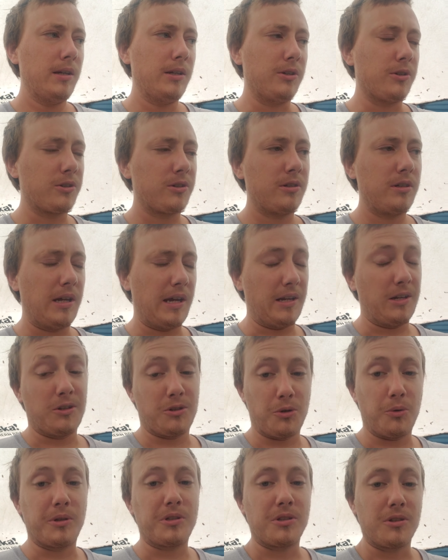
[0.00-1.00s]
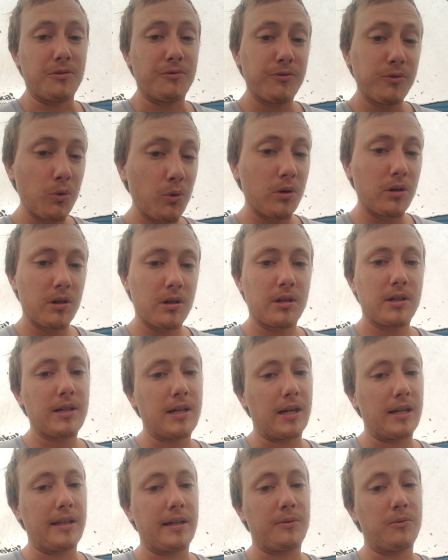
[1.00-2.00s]
you're going to the floor,
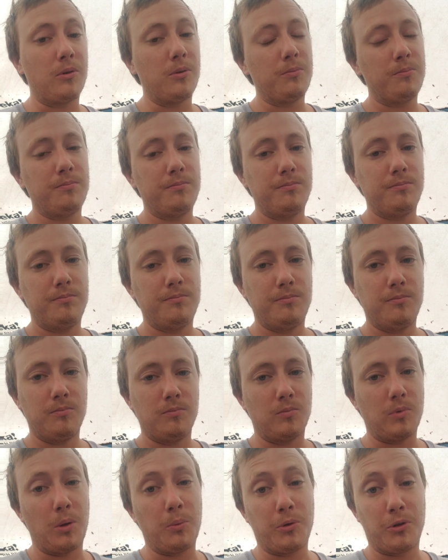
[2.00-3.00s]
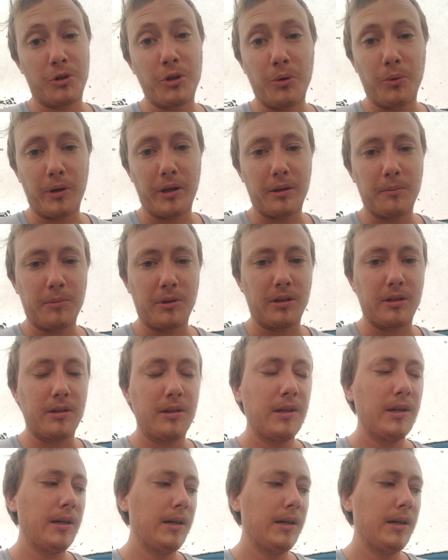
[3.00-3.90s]
kind of like what we're doing, but